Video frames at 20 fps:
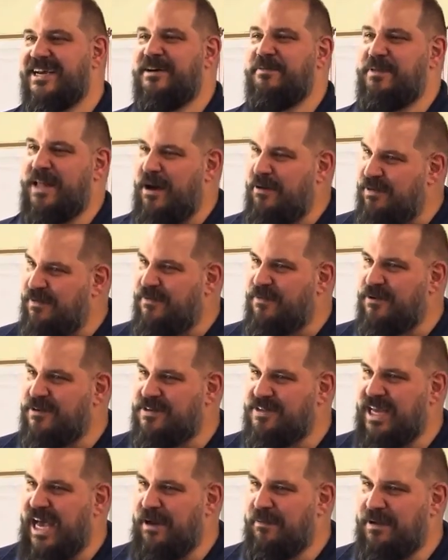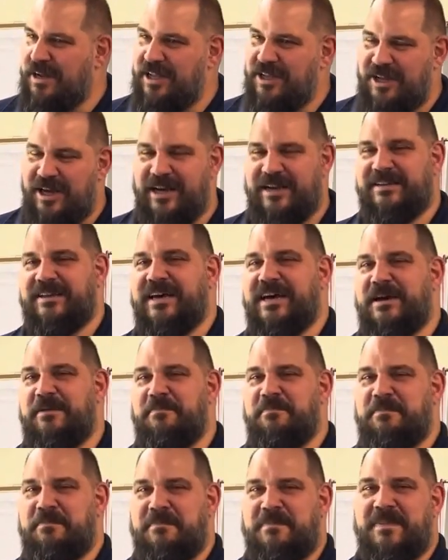That was the first time in a long time,
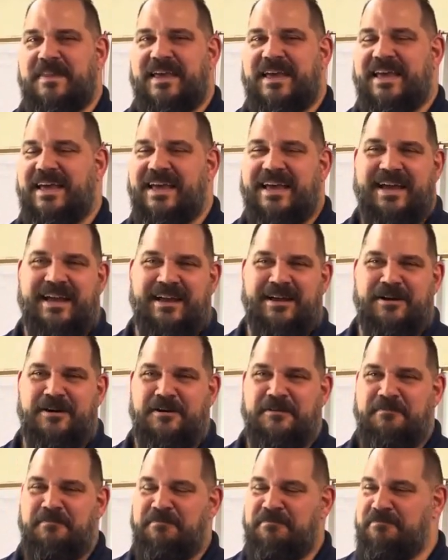you know.